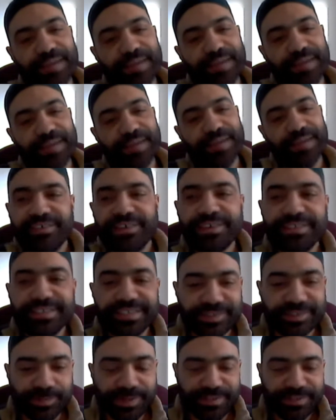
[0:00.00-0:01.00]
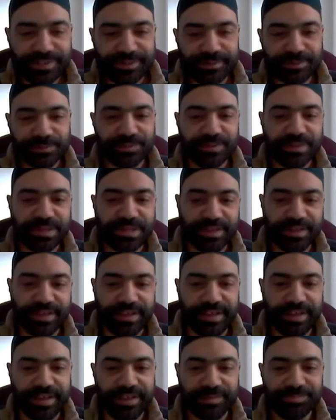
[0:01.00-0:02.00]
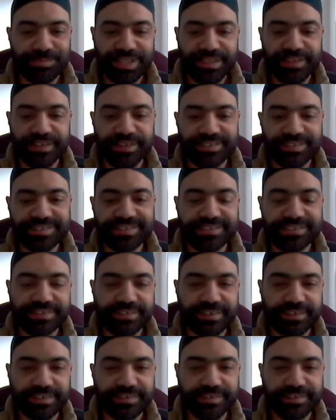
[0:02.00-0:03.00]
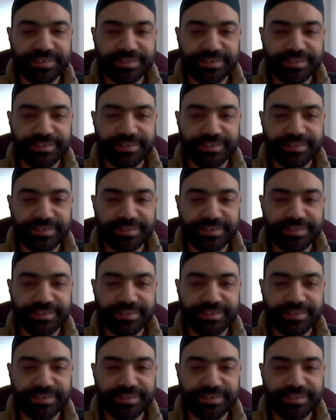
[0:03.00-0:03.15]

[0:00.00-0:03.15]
I'm sharing this with you because